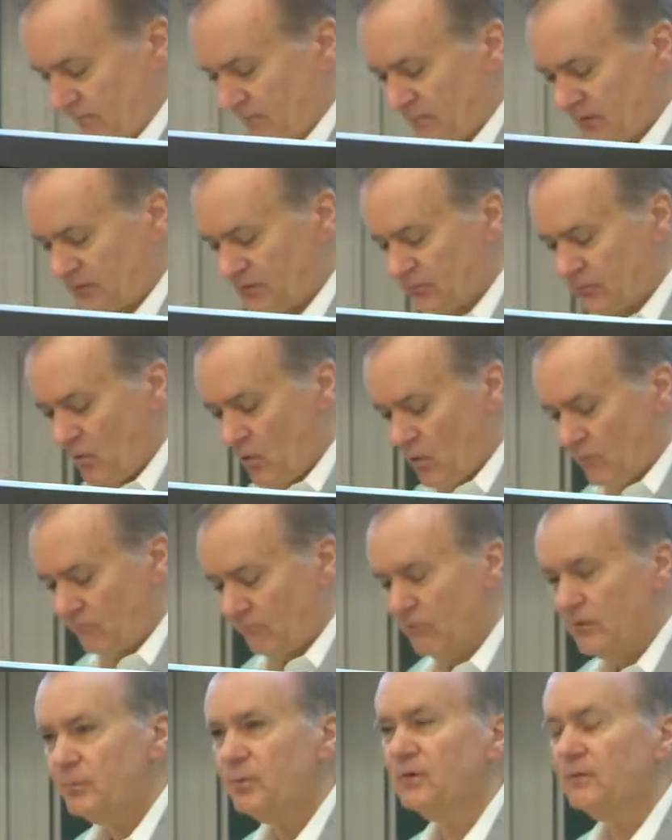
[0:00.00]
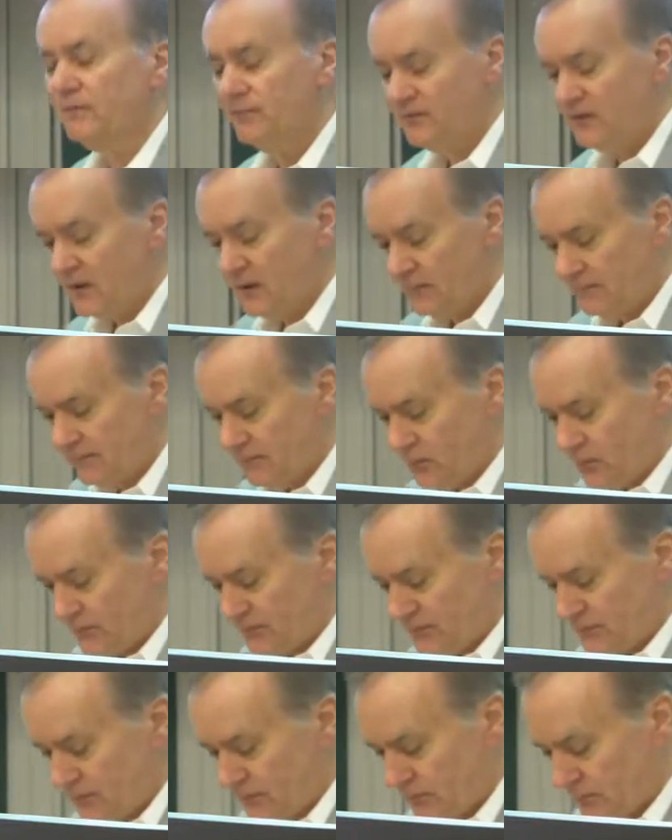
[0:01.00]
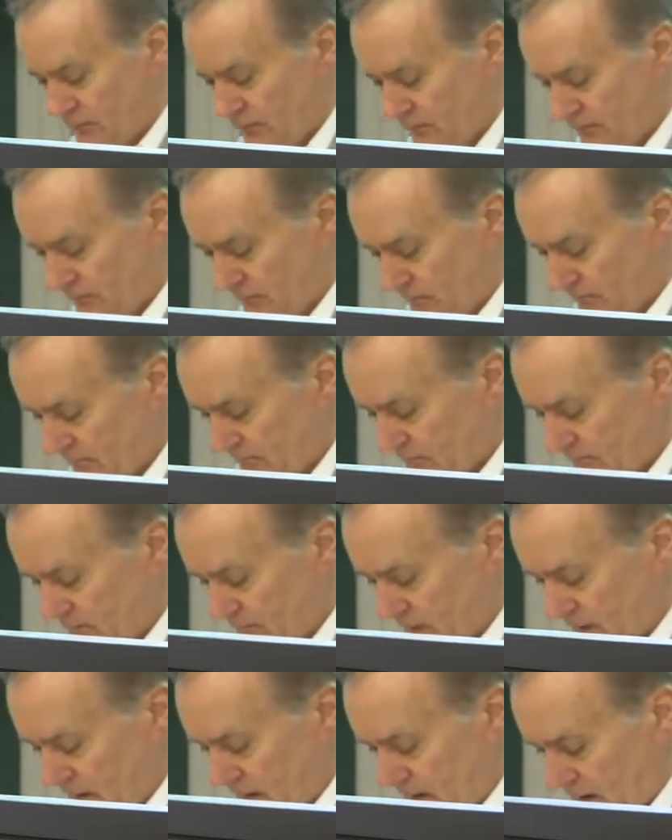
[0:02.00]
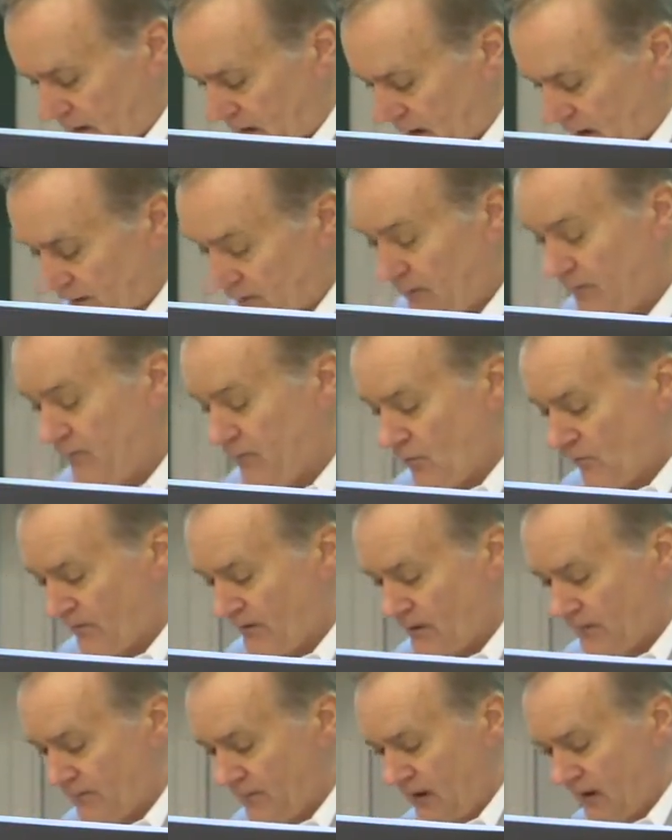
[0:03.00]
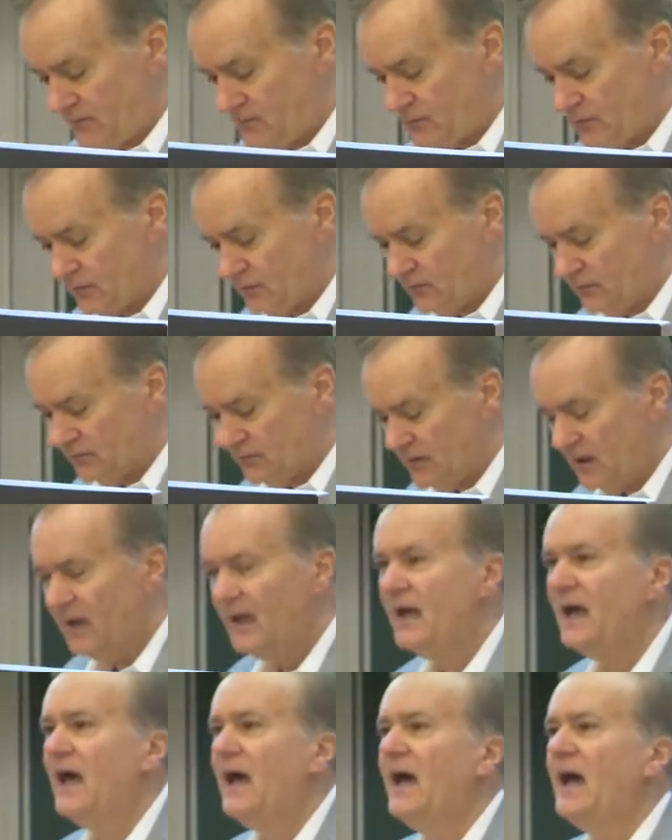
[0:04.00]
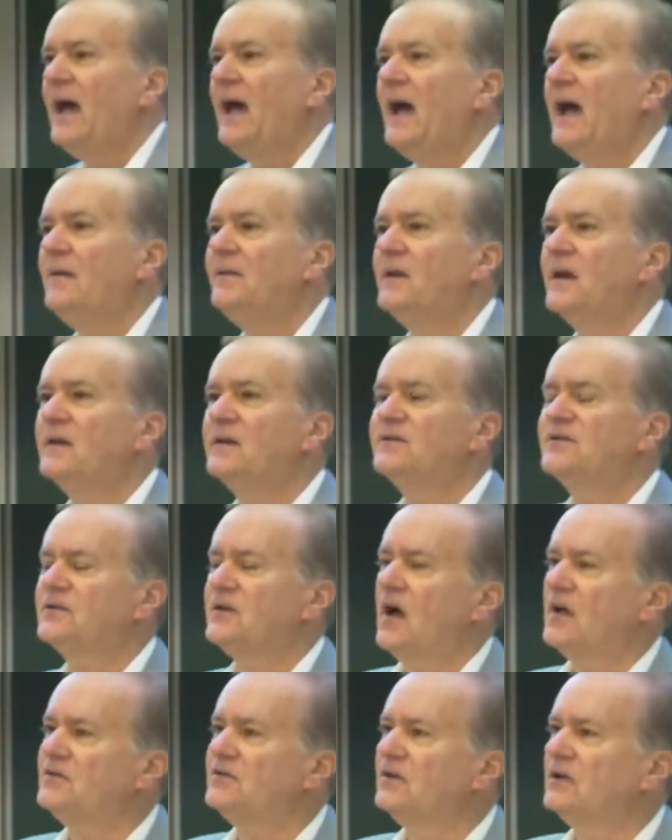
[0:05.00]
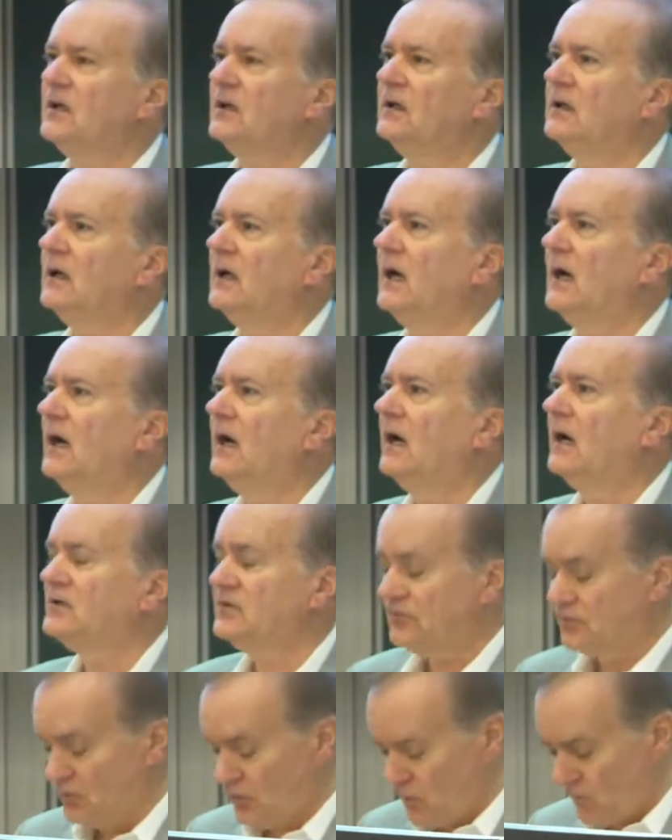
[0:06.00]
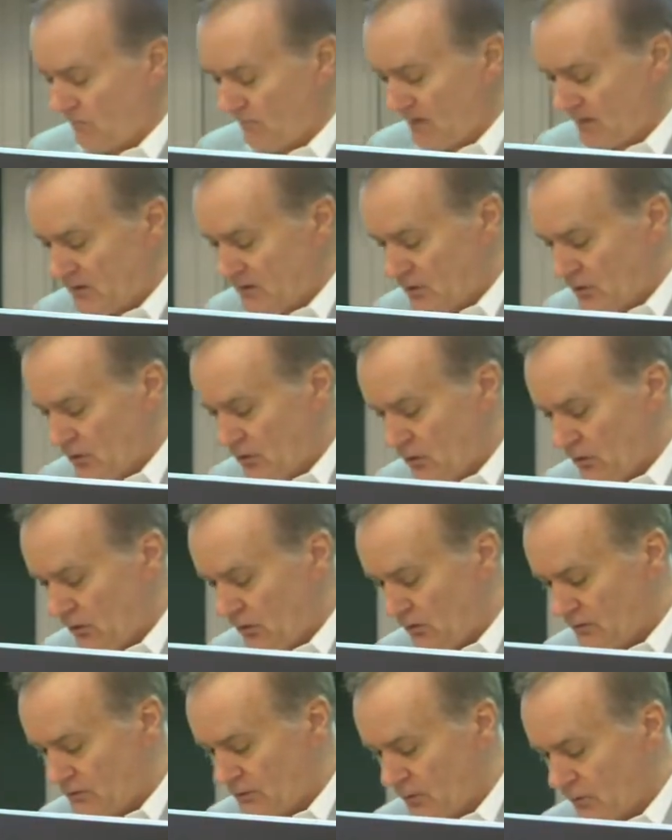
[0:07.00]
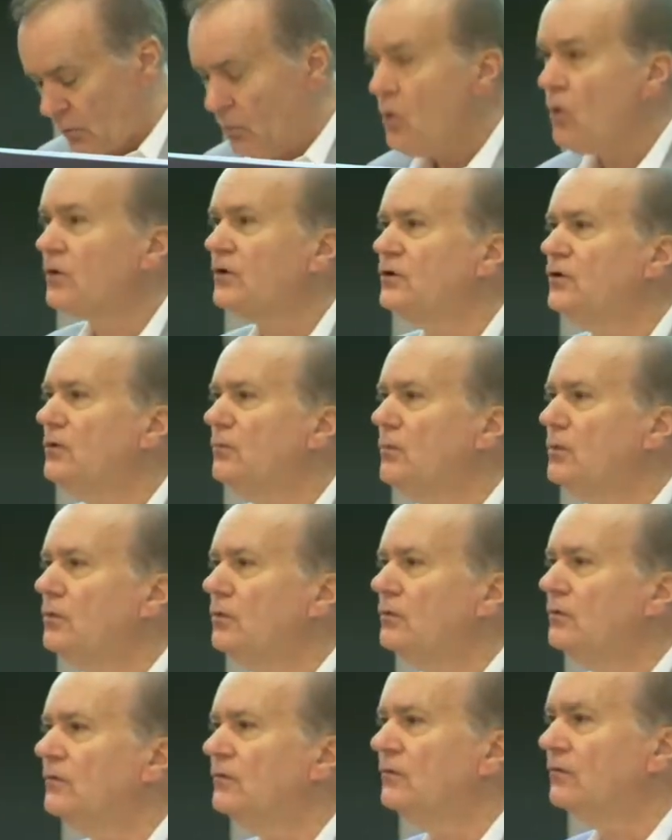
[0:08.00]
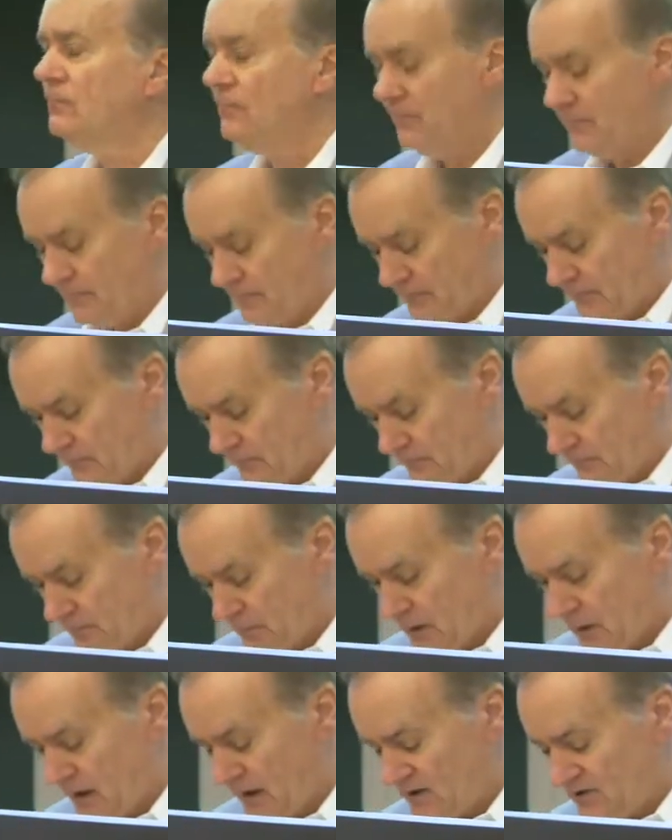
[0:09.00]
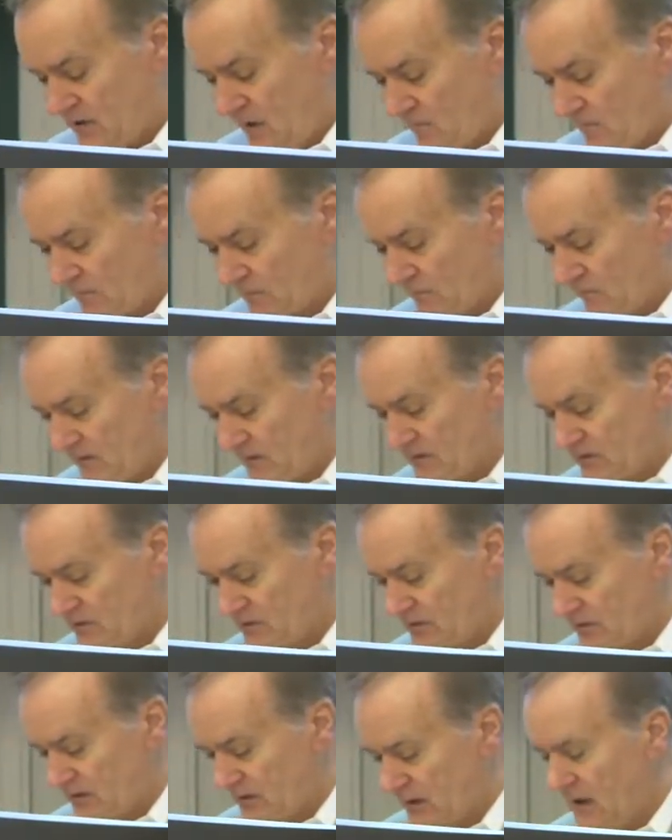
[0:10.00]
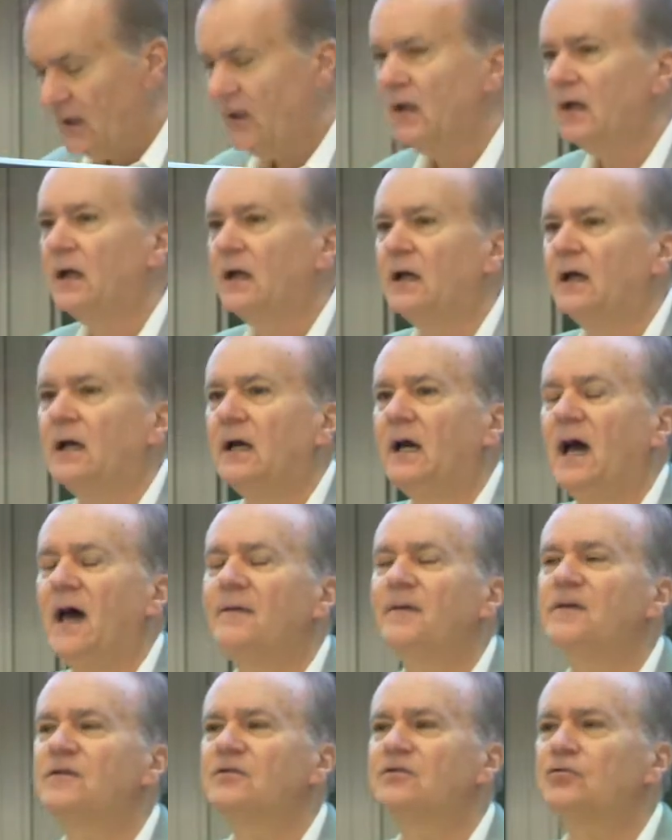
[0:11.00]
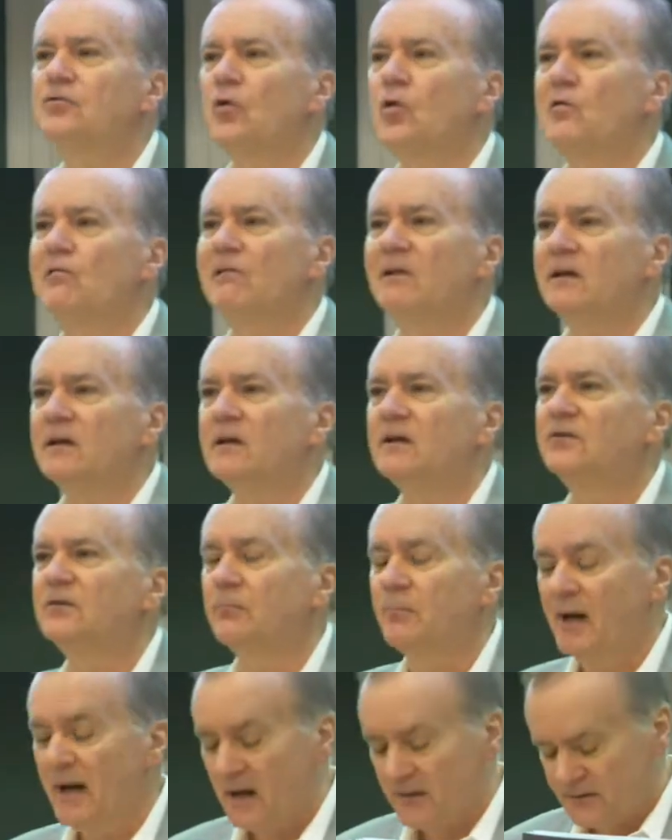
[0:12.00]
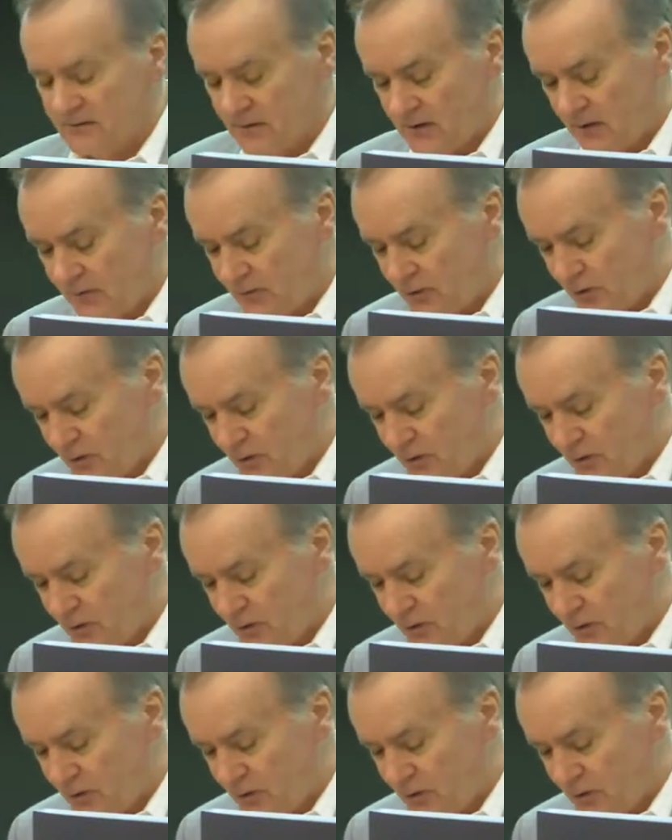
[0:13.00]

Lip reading: from a small group of Year 4 students, Year 4 and Year 5 students, and they're discussing a story called Walk Two Moons by Sharon Creech. And this story is about a